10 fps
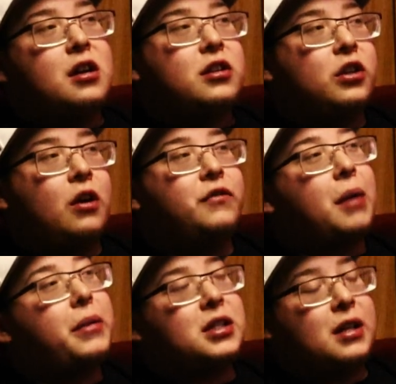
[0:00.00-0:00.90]
You know, if
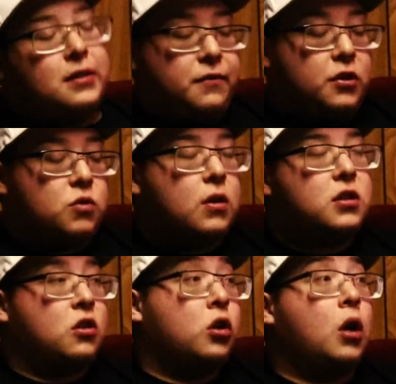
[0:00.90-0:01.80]
that makes sense. If there's one
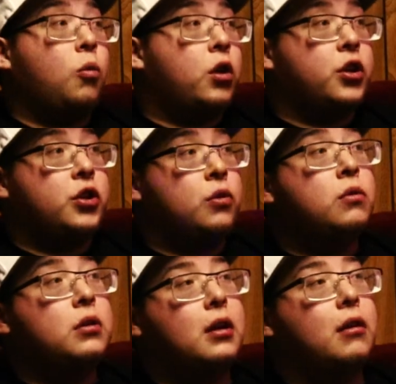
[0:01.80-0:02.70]
song I want to
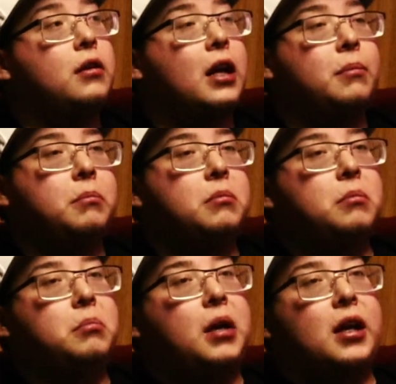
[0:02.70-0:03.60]
do, like
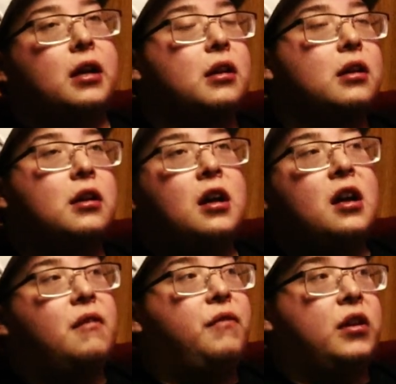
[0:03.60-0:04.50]
make a
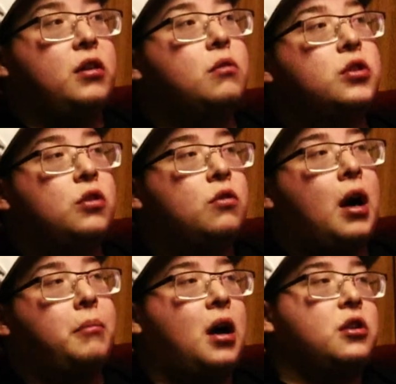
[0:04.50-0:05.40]
video to,
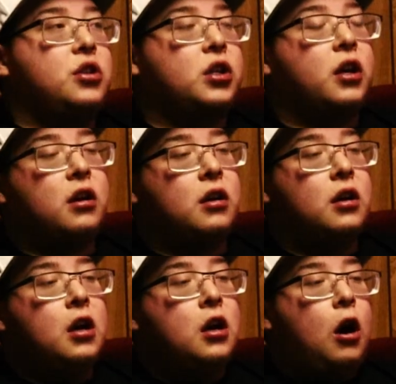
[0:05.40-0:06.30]
I'm not just gonna
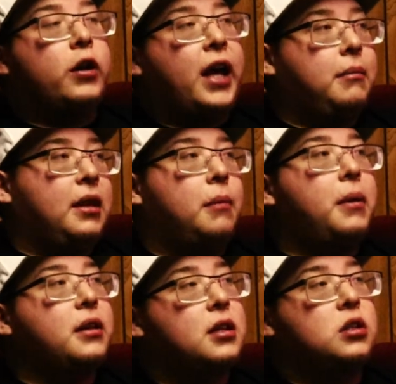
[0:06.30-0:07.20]
meet
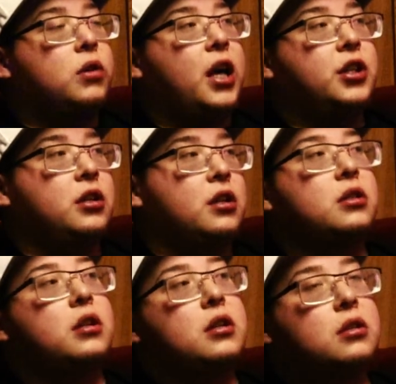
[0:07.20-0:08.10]
up at this location.
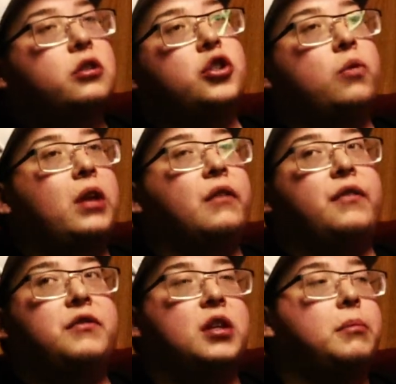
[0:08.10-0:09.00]
Let's shoot like a
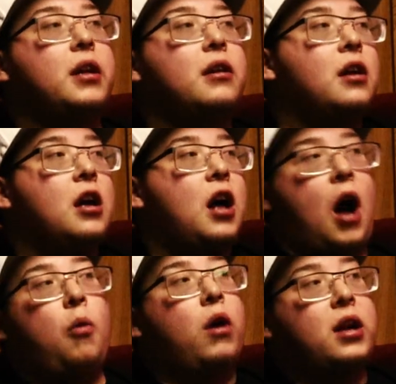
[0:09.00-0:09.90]
15-minute.
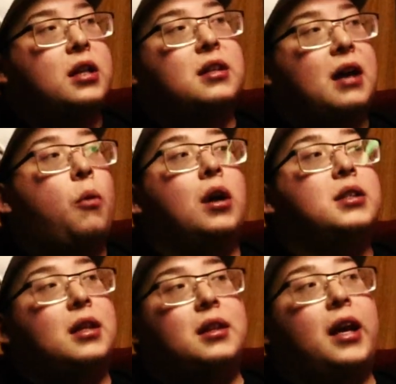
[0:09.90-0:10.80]
I want
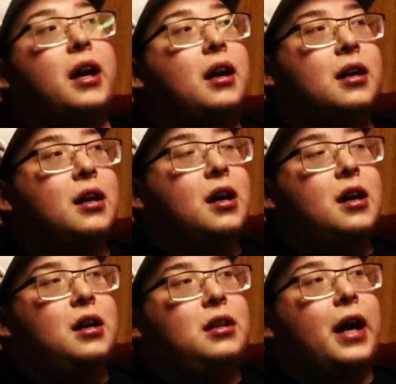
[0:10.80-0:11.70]
to think,
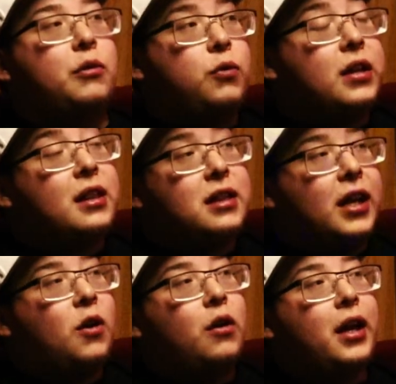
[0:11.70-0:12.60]
like really
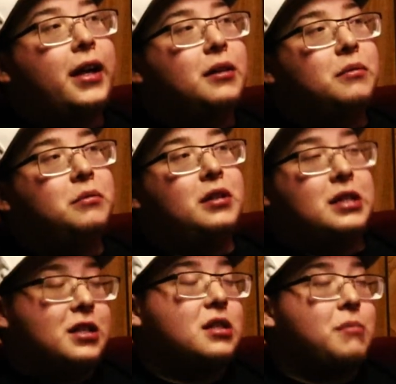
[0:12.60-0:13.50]
think on like
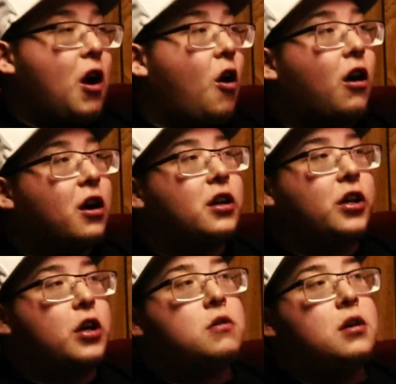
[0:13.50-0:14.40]
this is my art, you know.